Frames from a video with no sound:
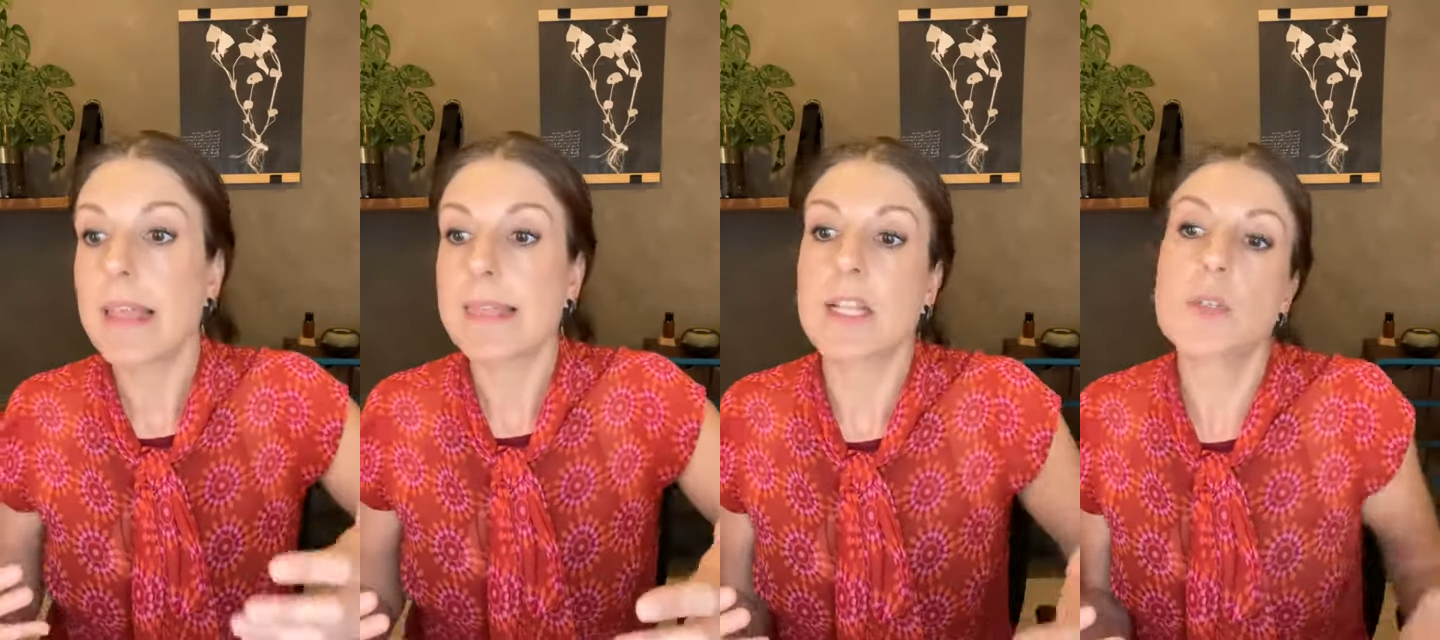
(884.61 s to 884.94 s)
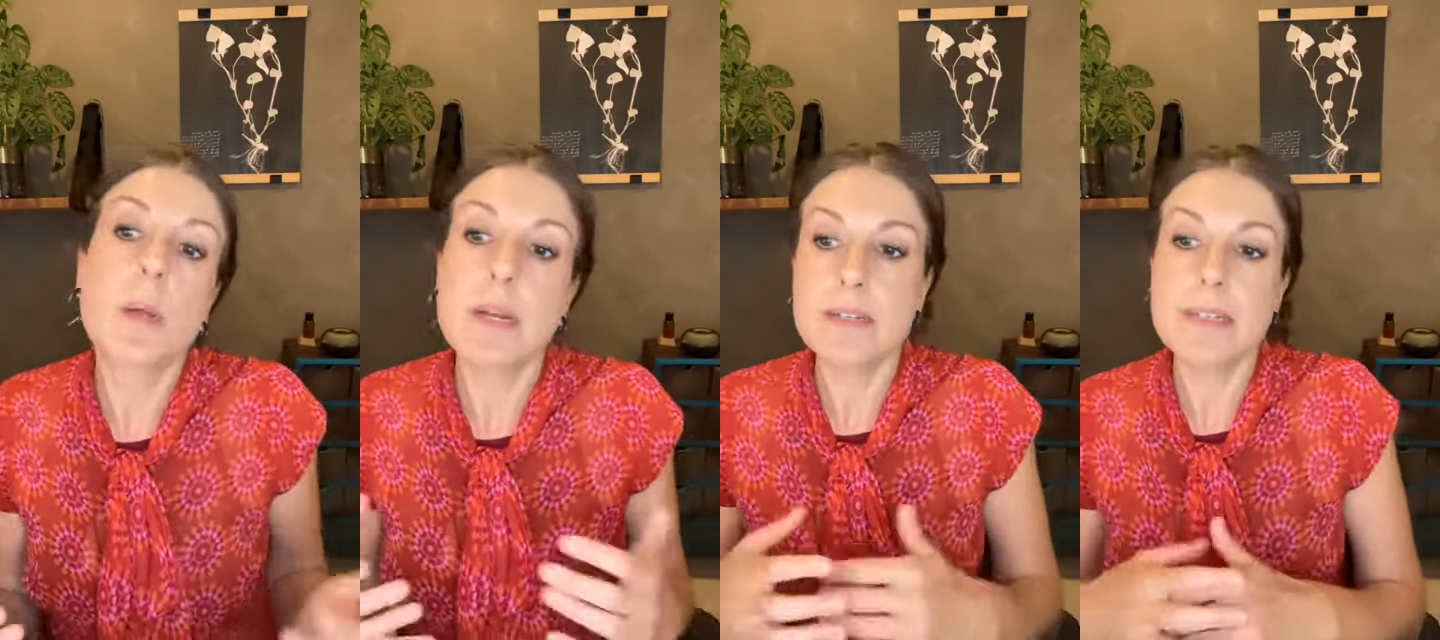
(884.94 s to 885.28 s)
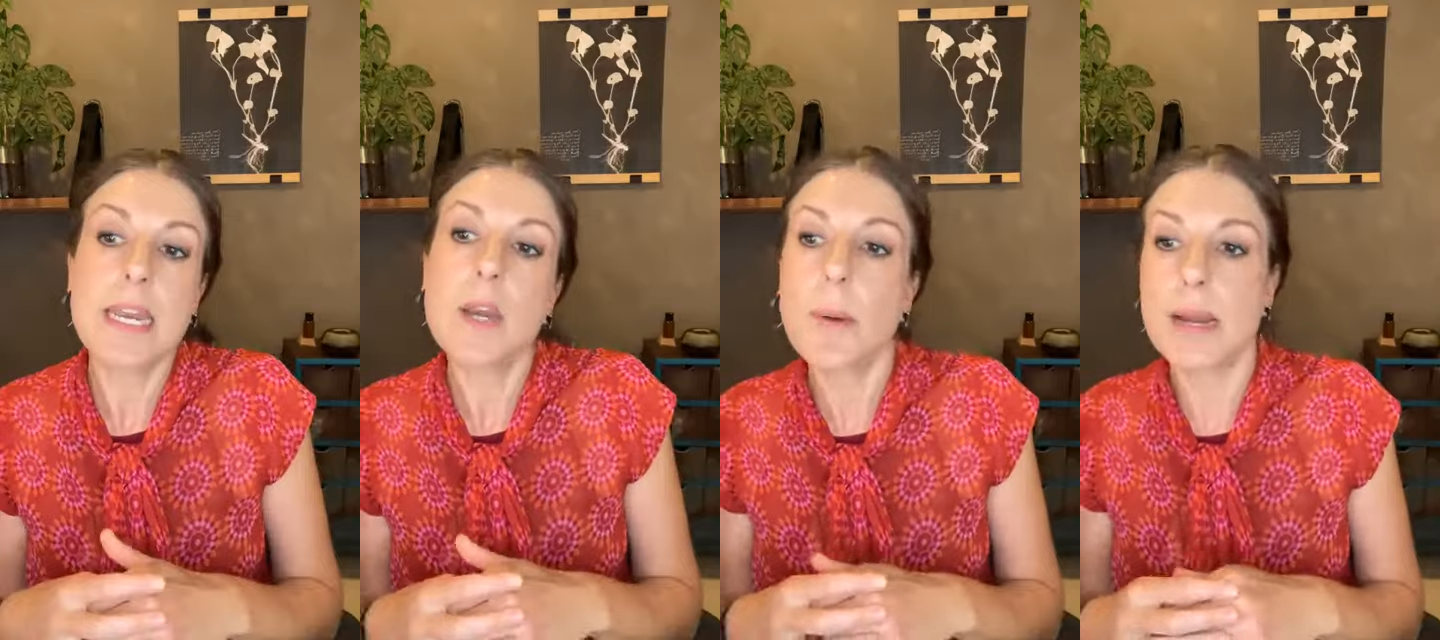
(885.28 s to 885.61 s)
That's what
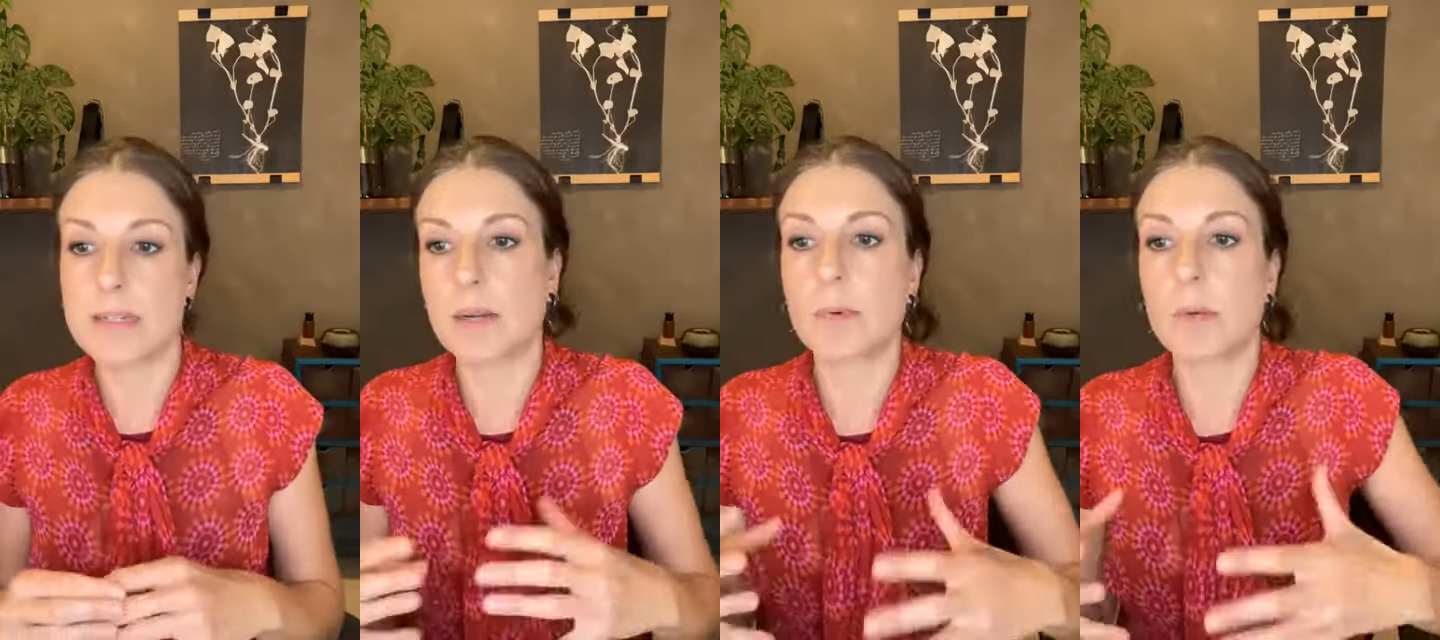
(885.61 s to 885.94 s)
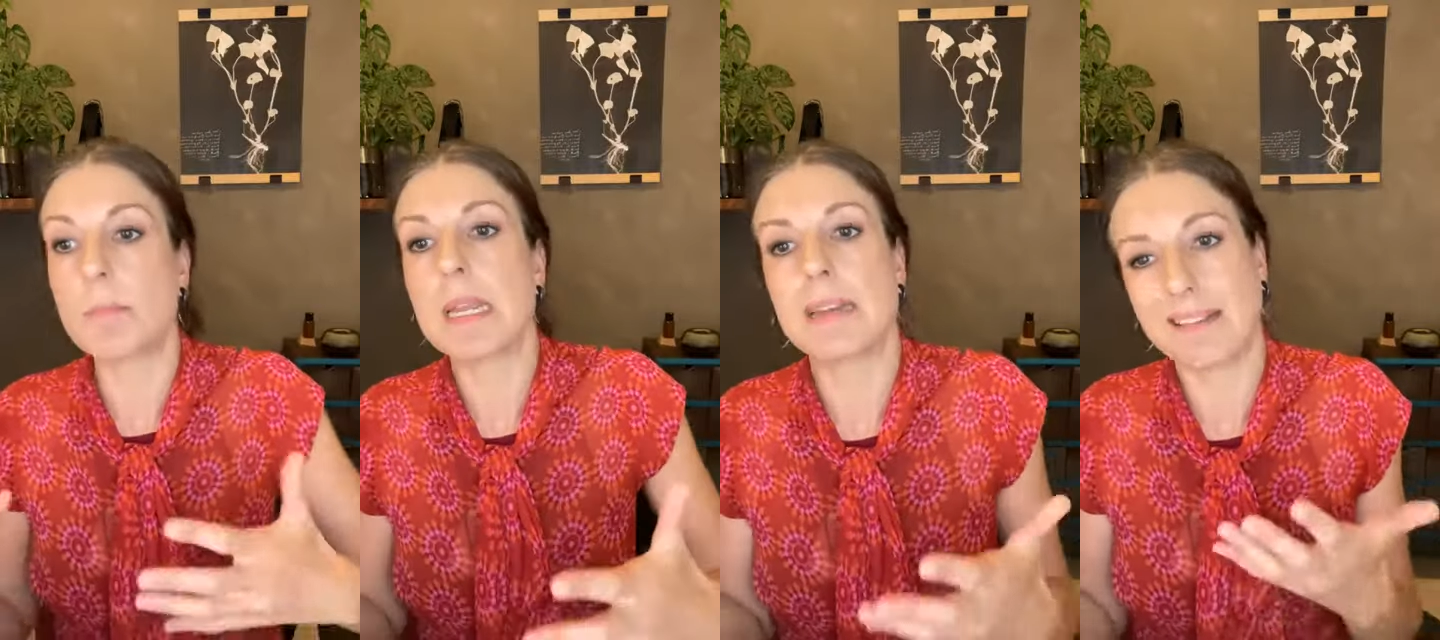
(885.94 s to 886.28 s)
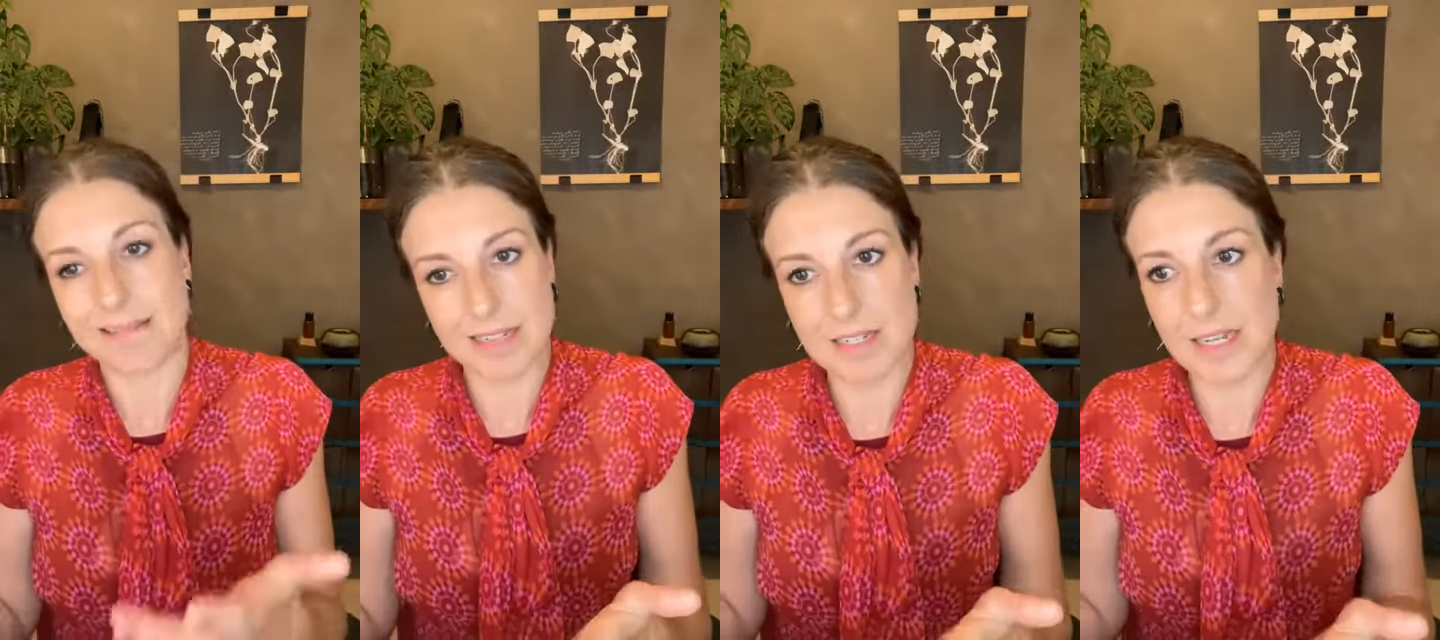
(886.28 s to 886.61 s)
attenuating would mean
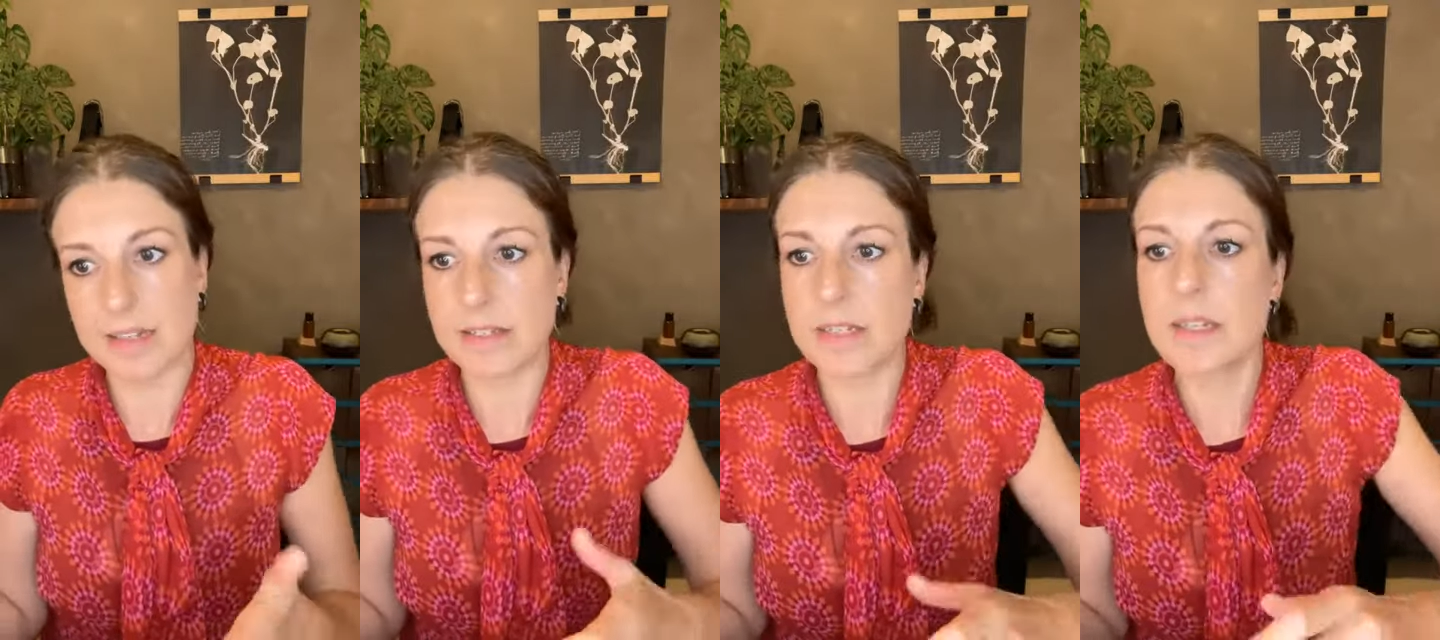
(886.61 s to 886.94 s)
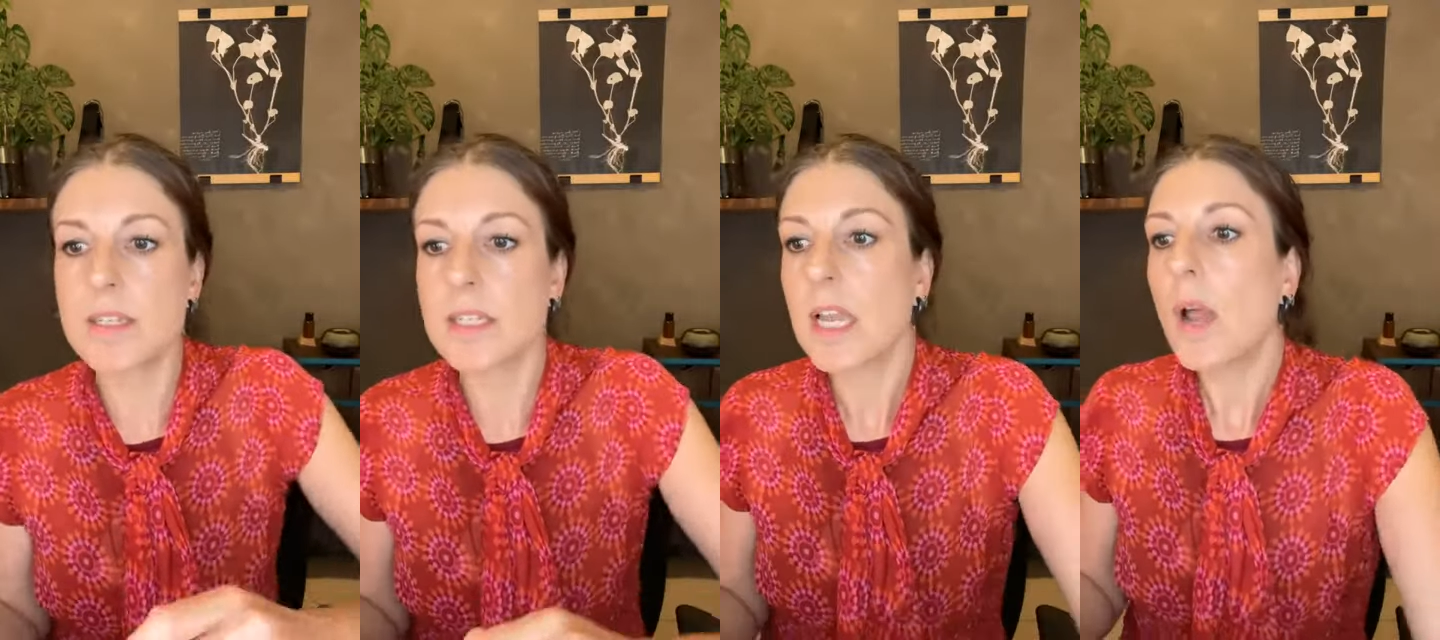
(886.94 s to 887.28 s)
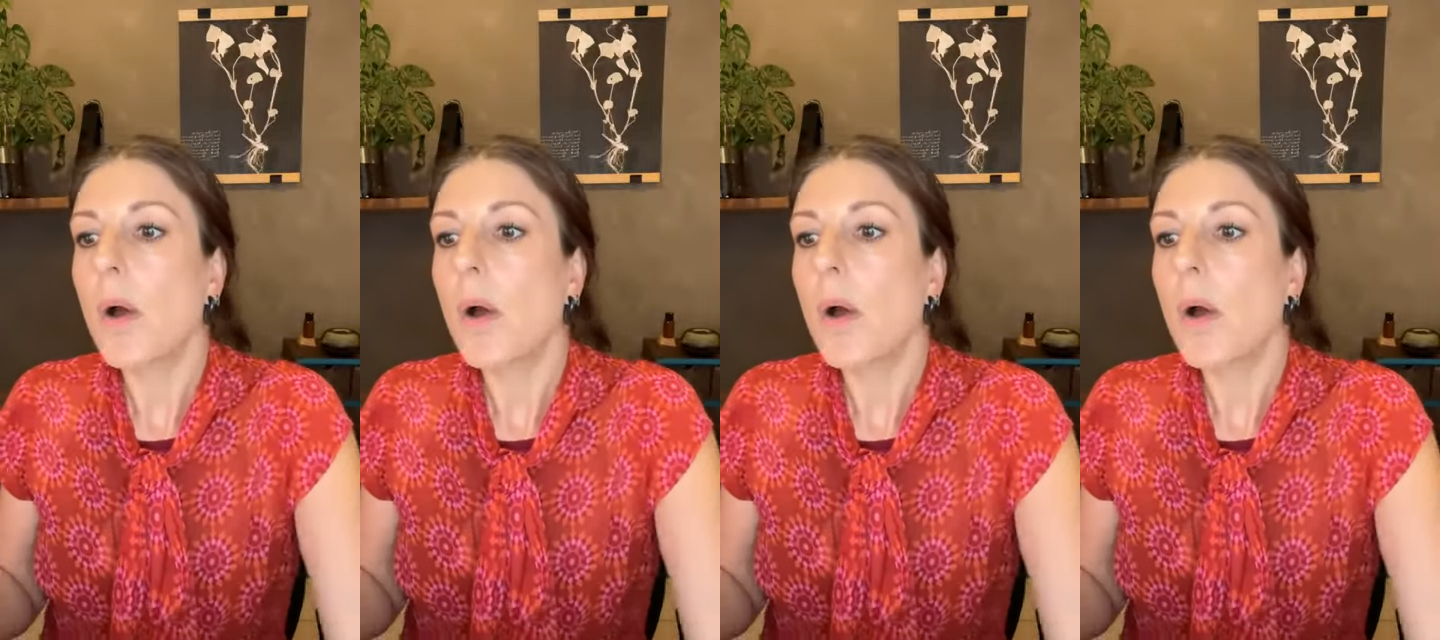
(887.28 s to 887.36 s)
in this instance.